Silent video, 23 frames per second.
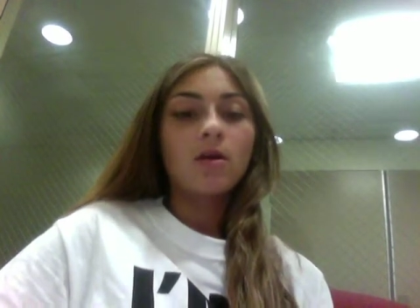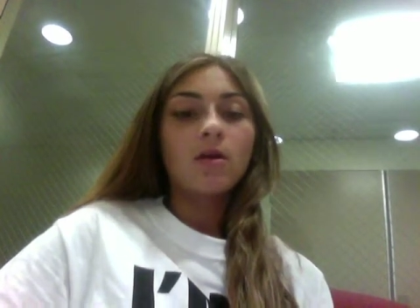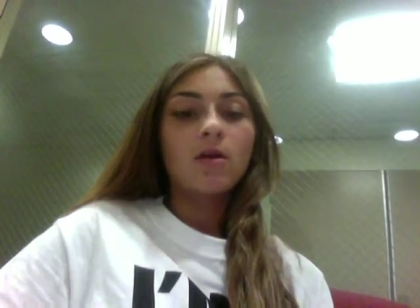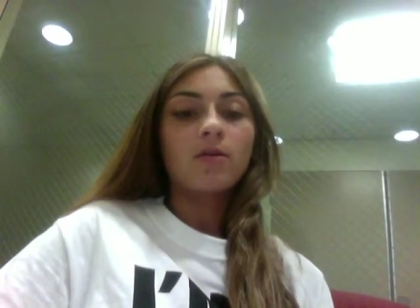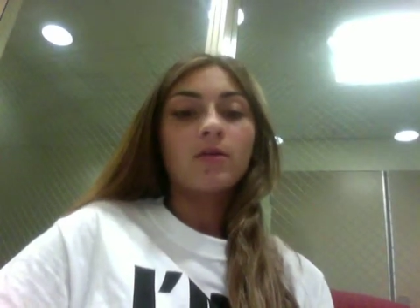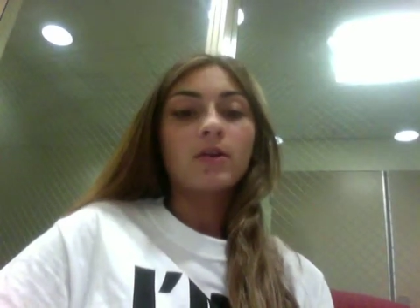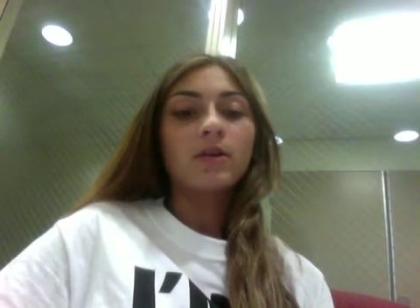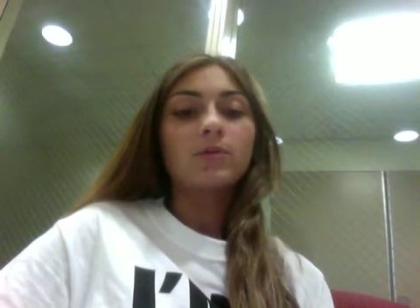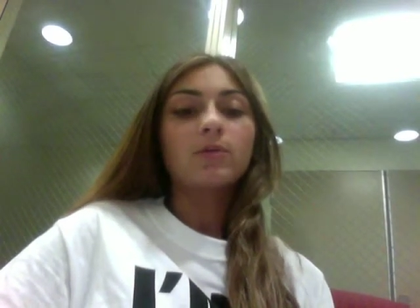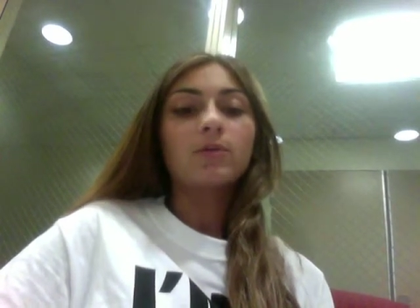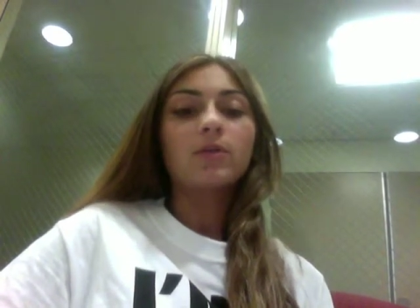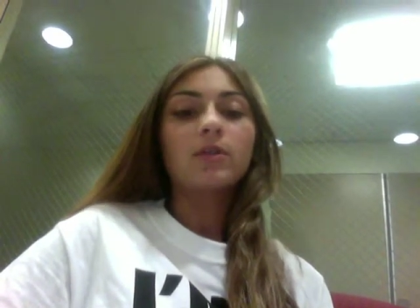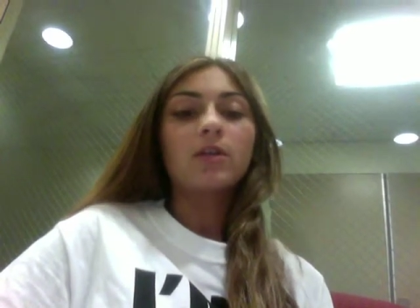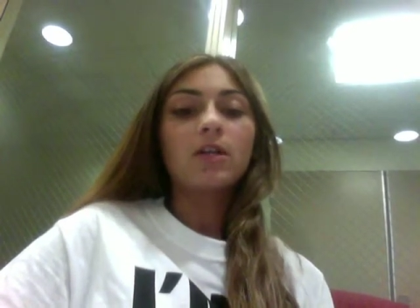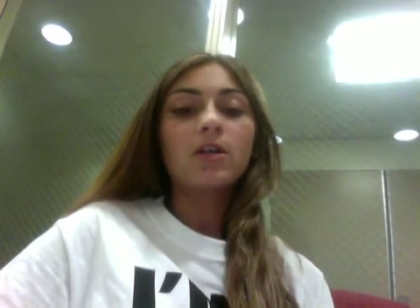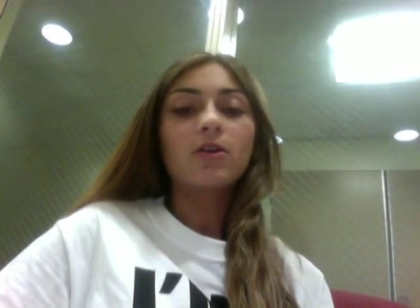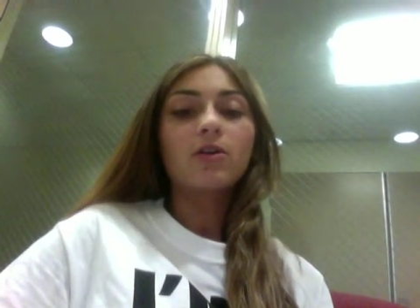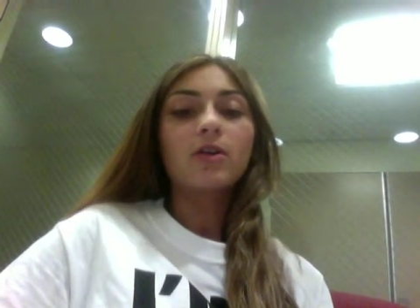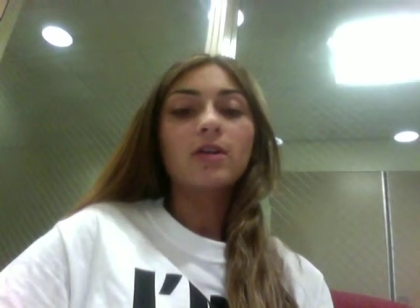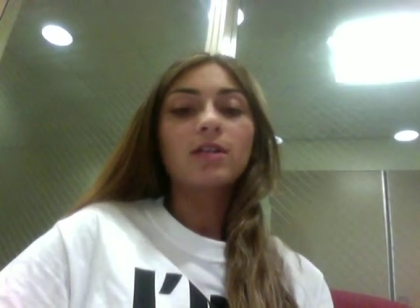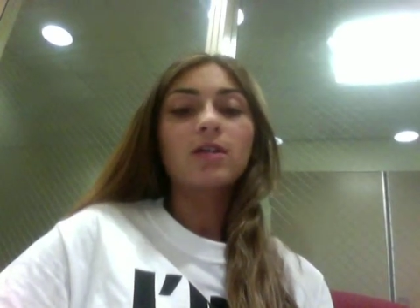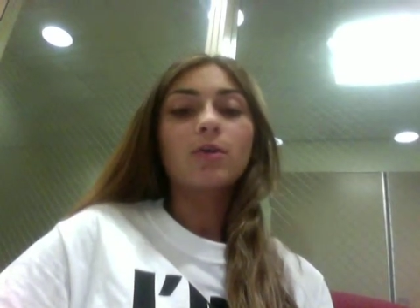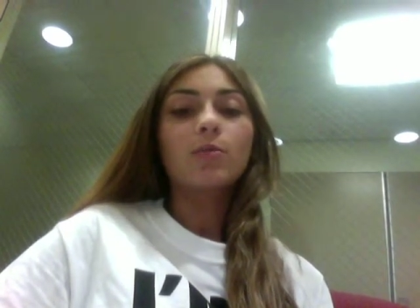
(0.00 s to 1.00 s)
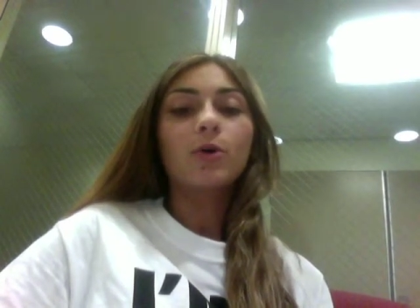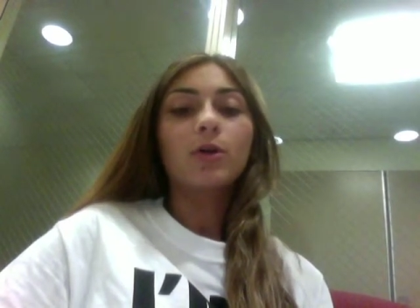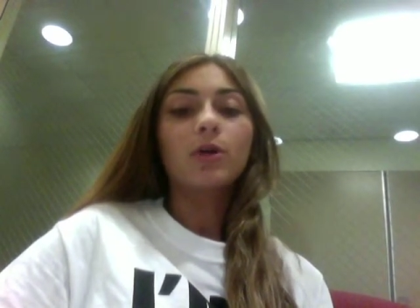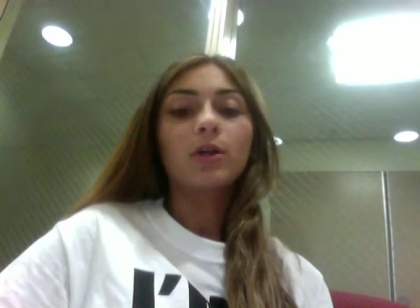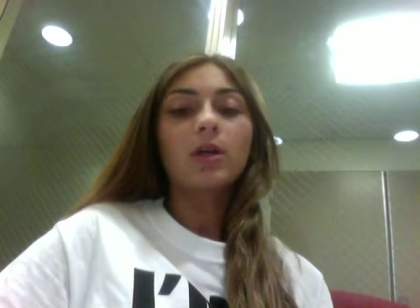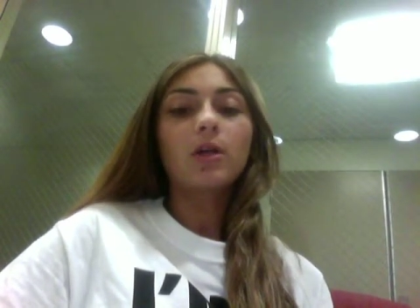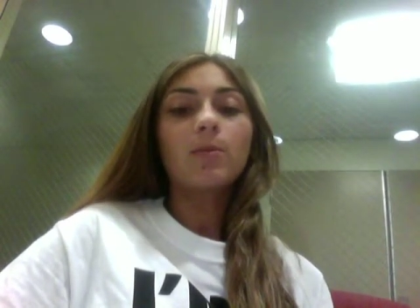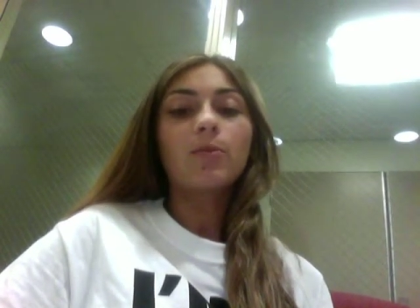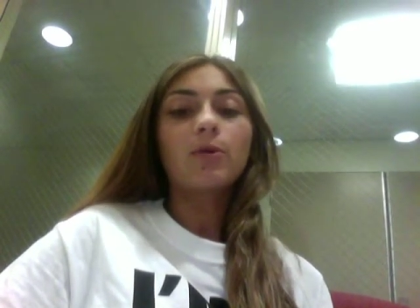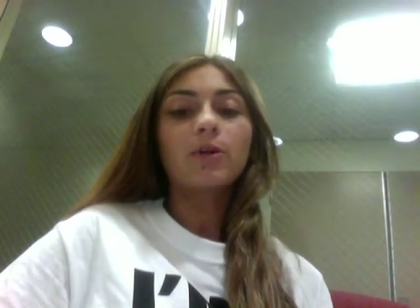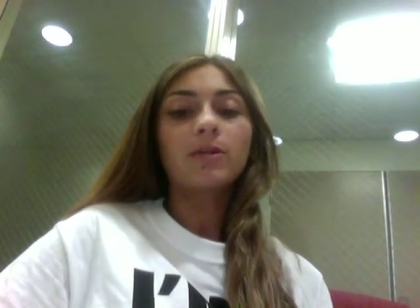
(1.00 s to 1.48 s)
This will decrease the
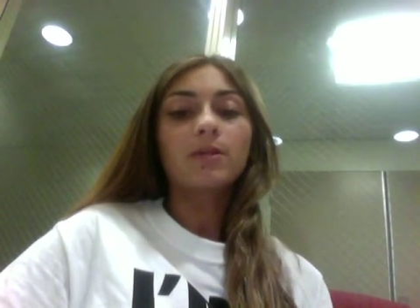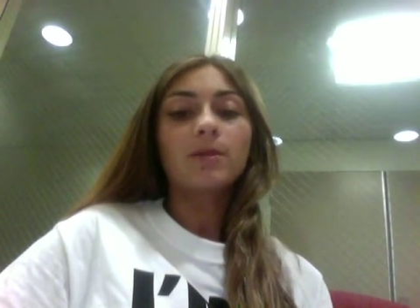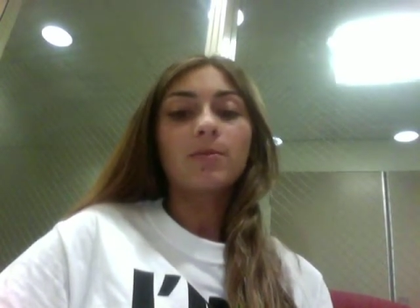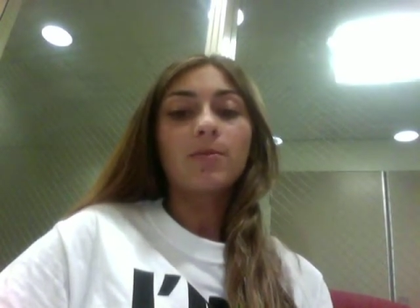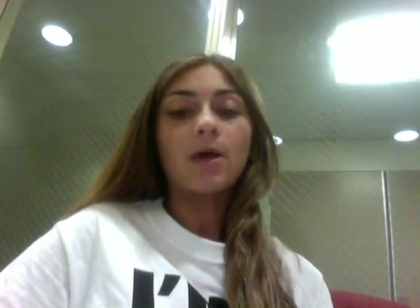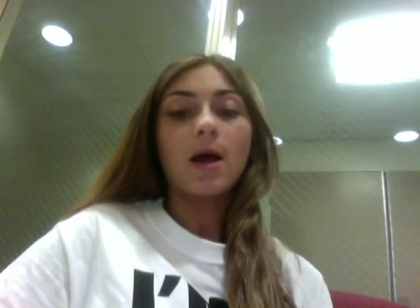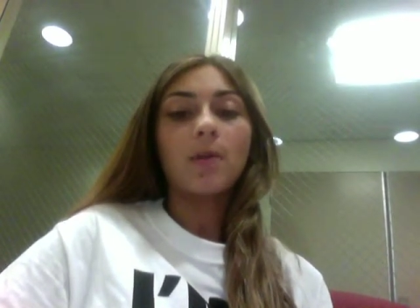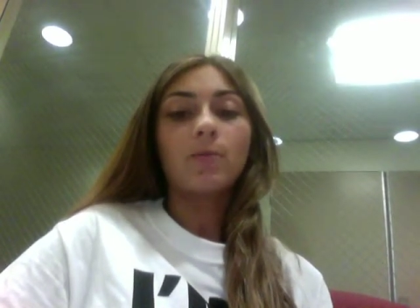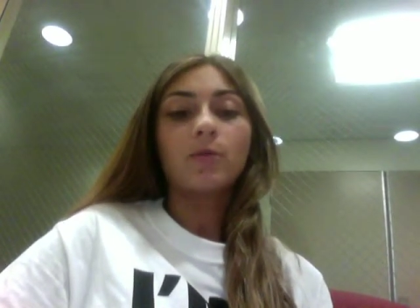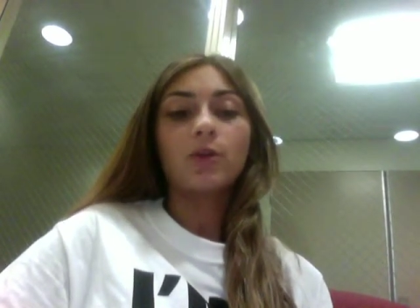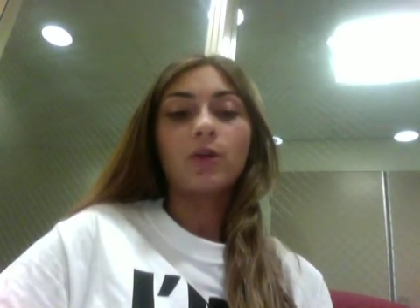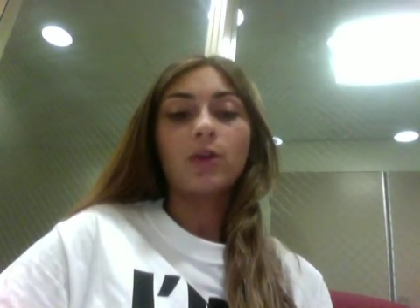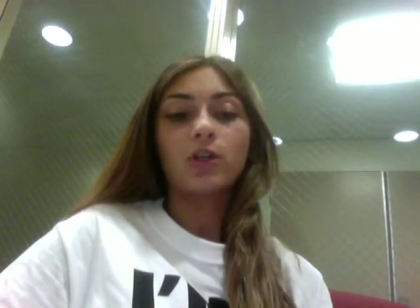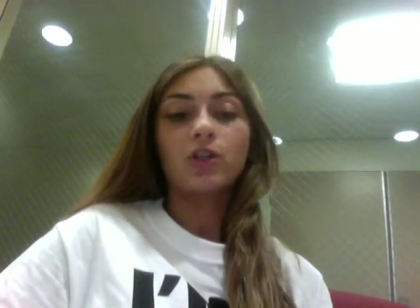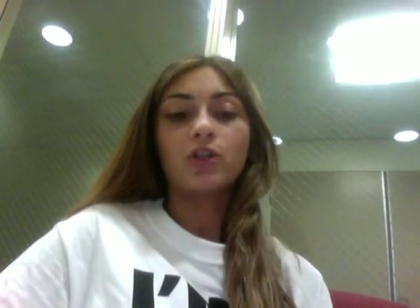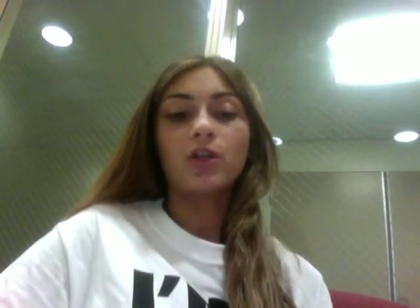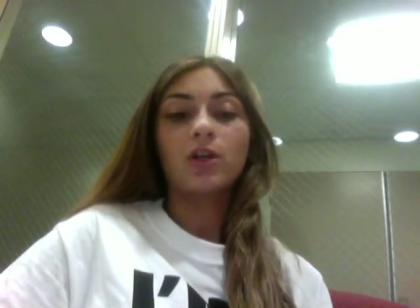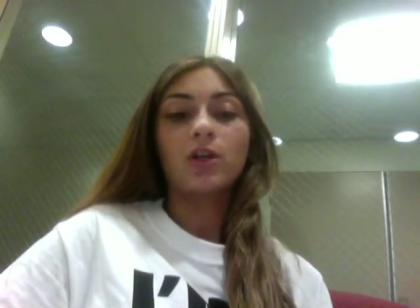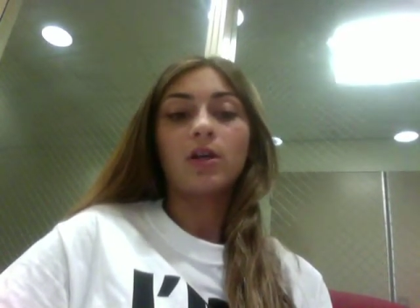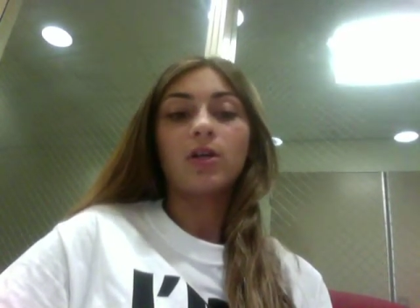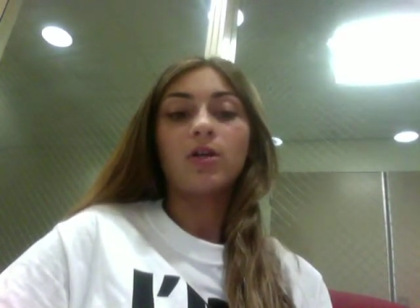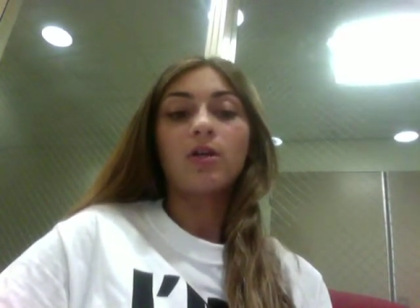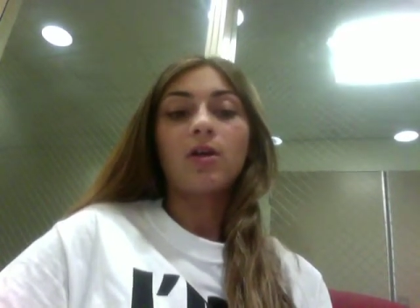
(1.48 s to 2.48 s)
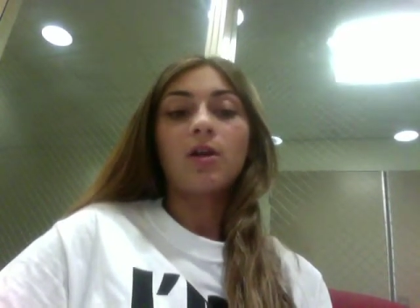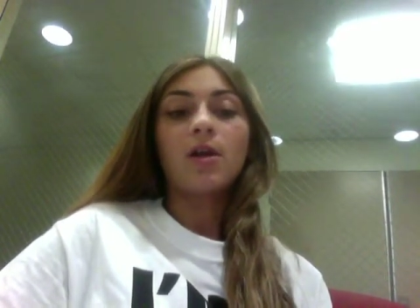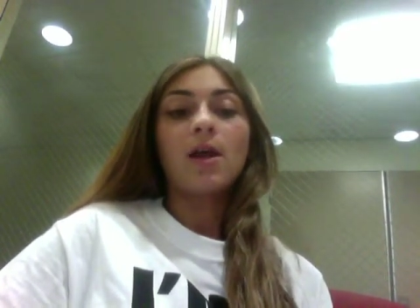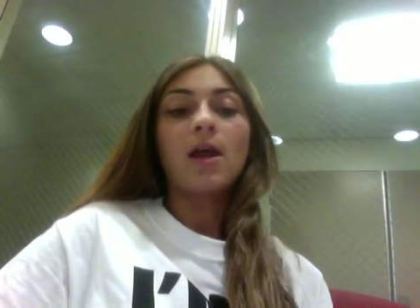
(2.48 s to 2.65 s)
bulky prison population